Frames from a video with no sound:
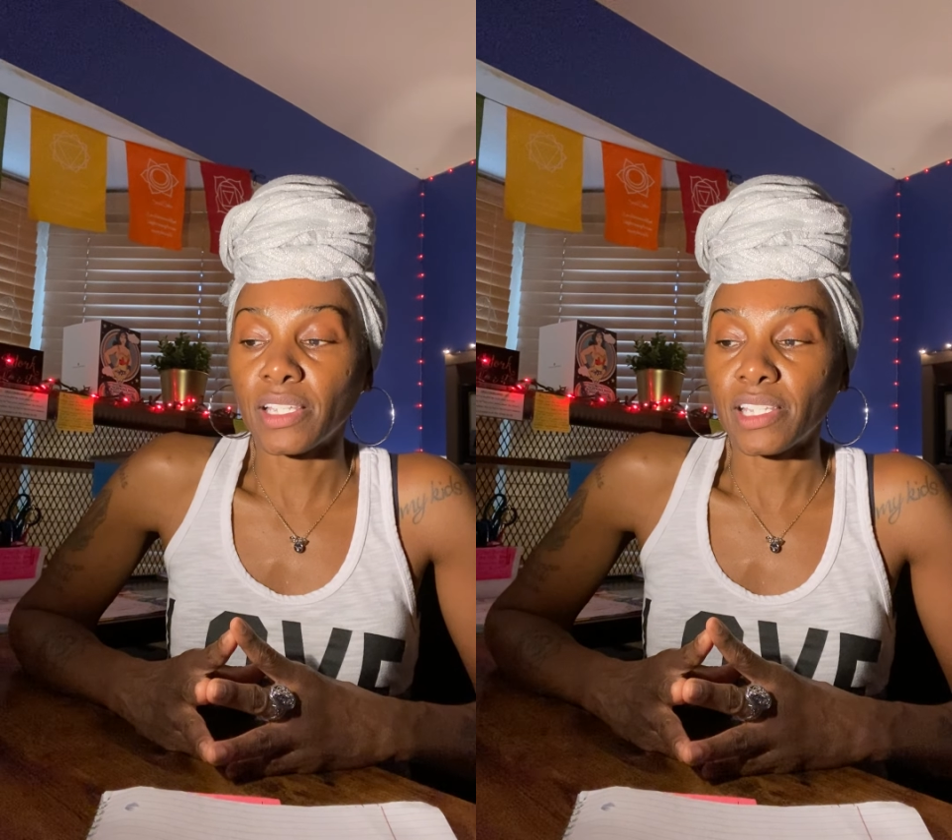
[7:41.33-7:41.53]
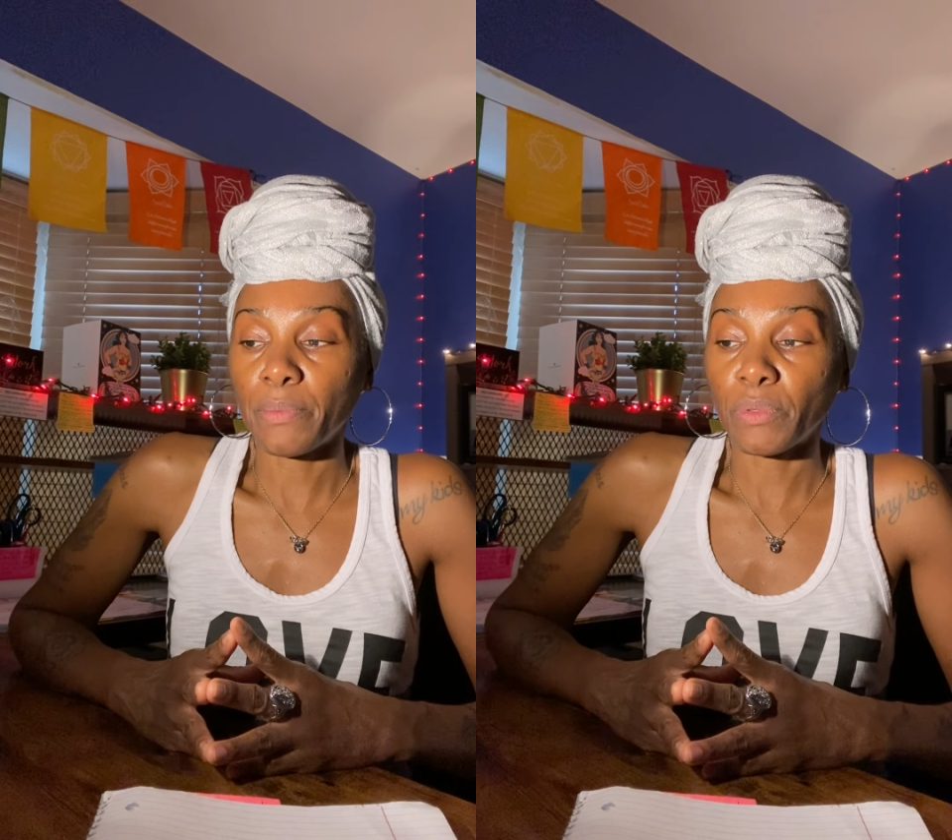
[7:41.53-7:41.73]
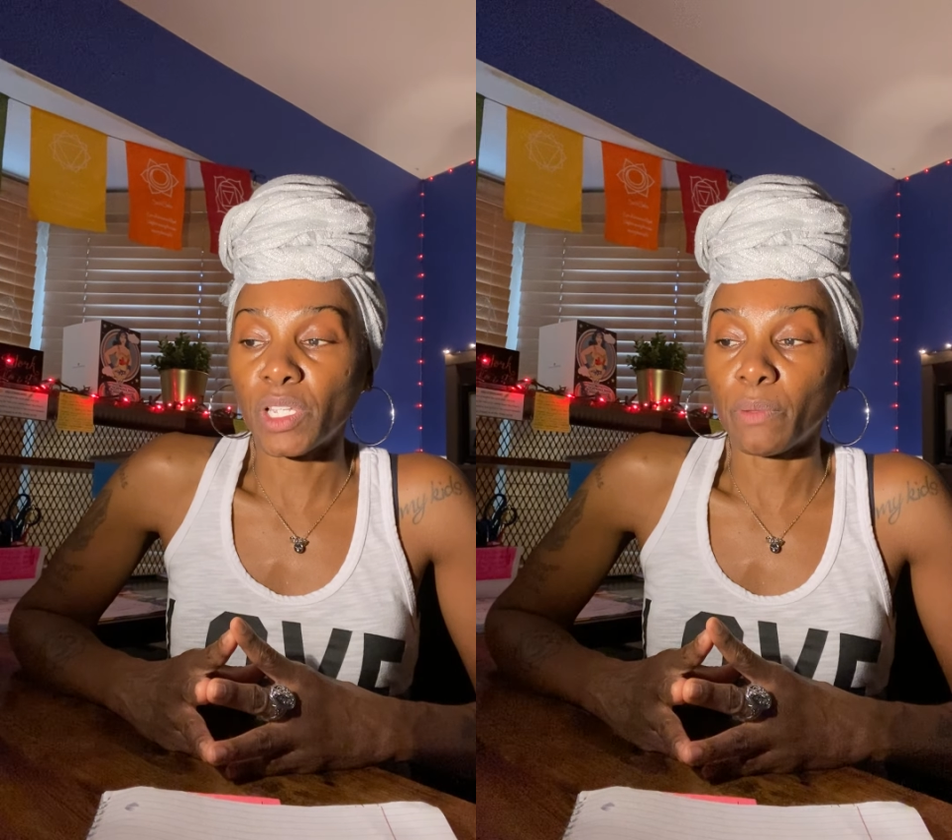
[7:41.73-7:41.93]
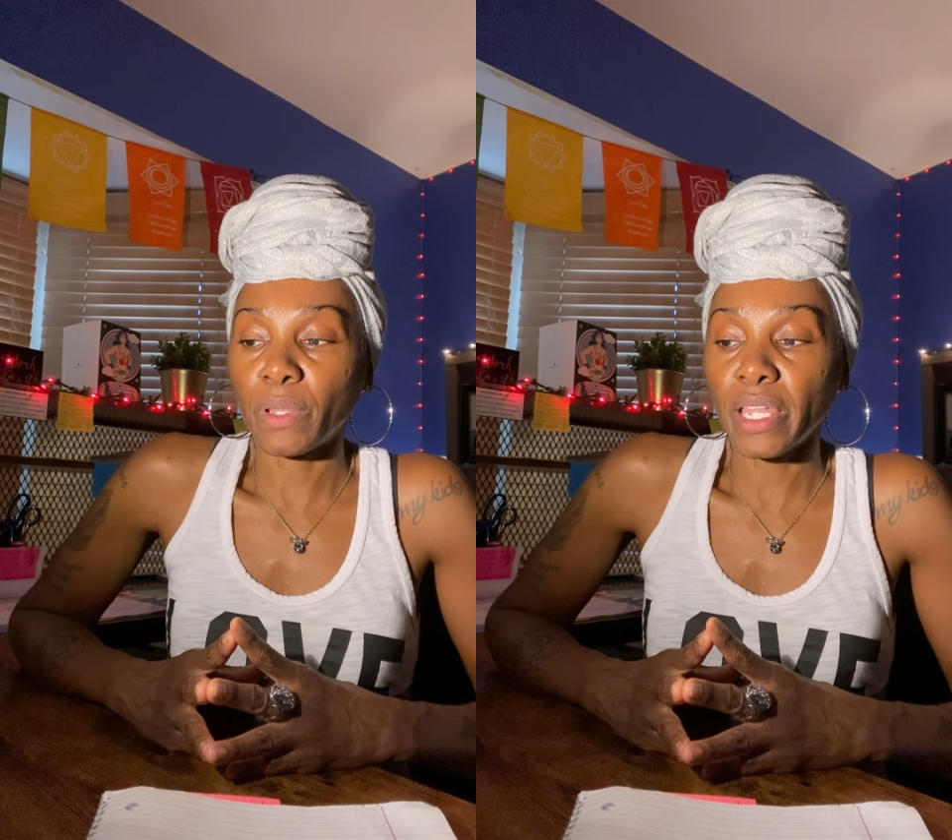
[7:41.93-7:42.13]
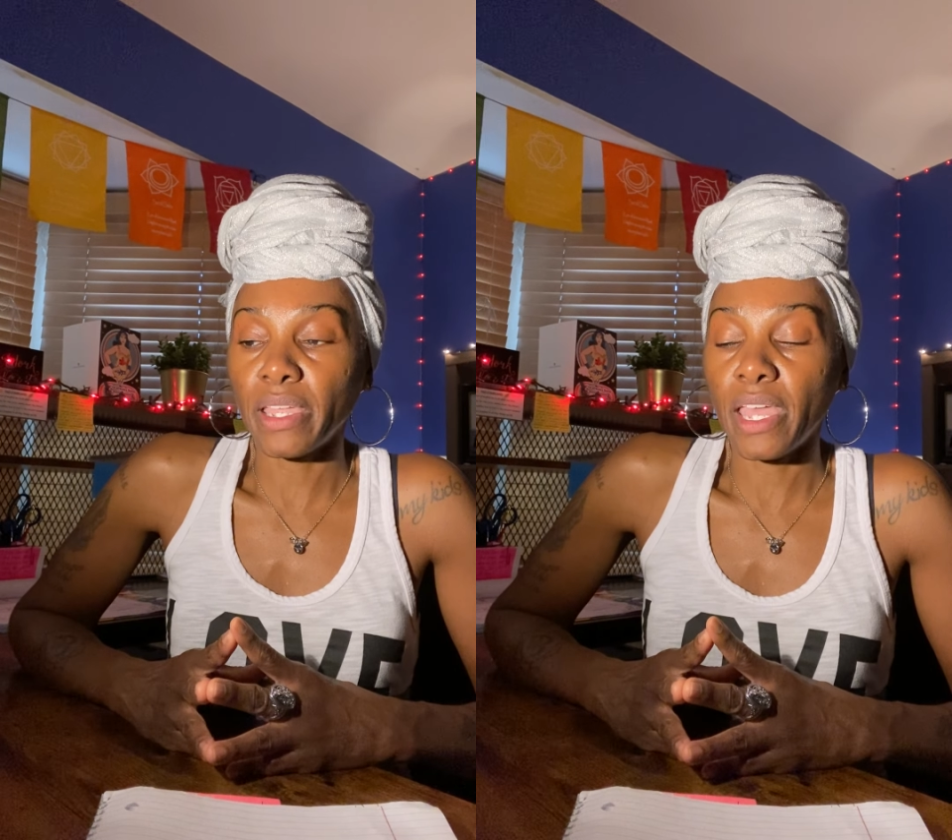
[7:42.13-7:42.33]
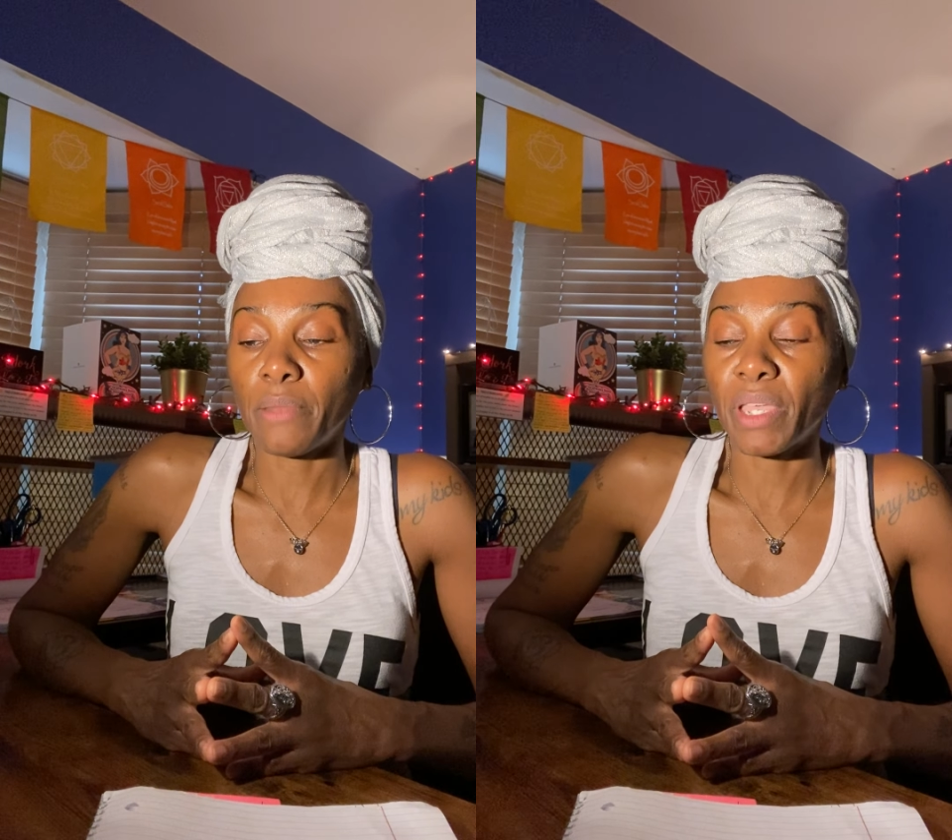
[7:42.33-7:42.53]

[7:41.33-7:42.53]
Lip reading: to step up to the plate and